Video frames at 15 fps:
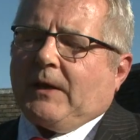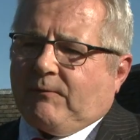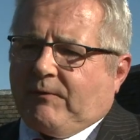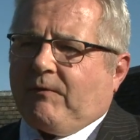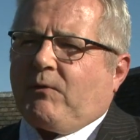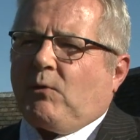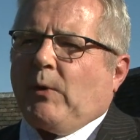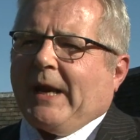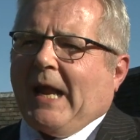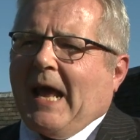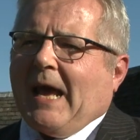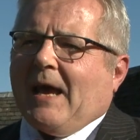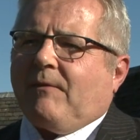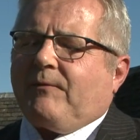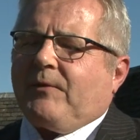Link 51
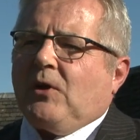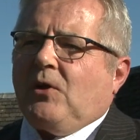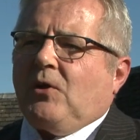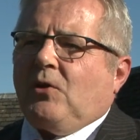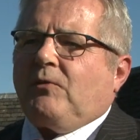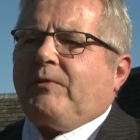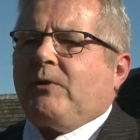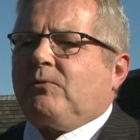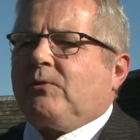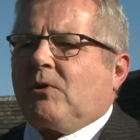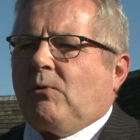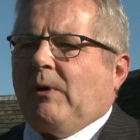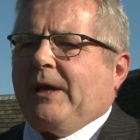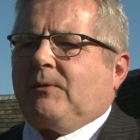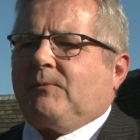have of our
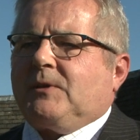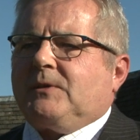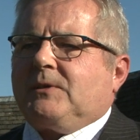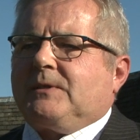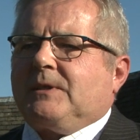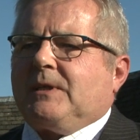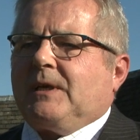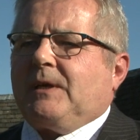requirements.